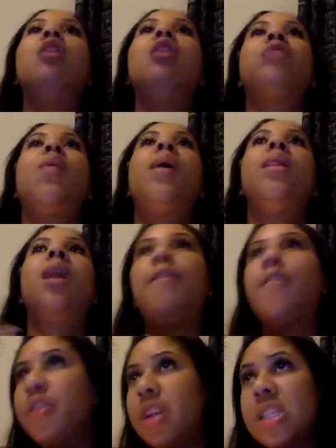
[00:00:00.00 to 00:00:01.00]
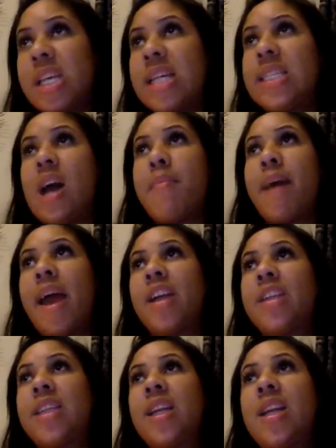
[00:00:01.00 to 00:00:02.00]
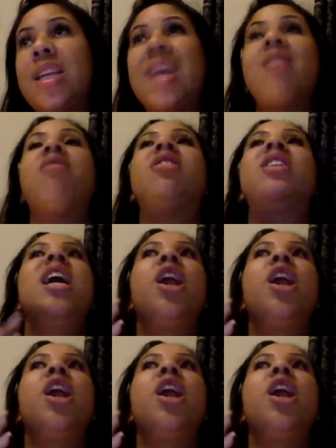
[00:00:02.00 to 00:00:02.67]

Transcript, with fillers: So I would love for you to test out my hair, skin, and nails.